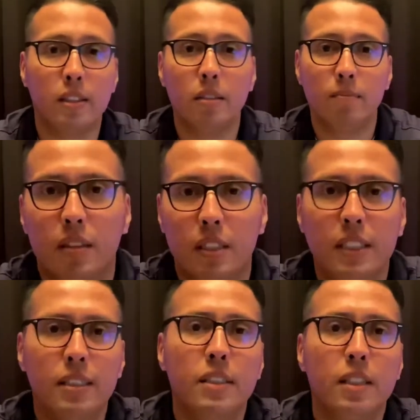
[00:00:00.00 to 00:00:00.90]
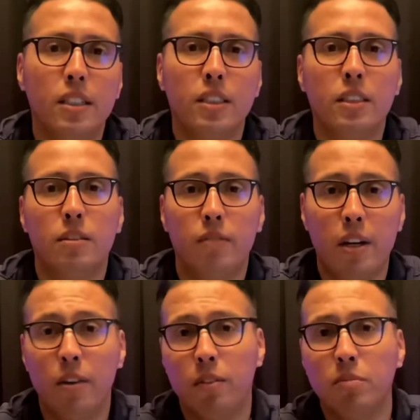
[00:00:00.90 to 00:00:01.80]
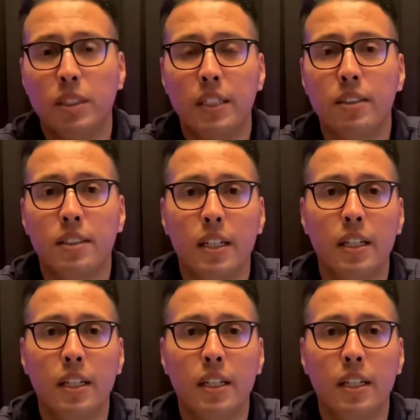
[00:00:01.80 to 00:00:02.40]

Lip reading: These deductions vary from state to state.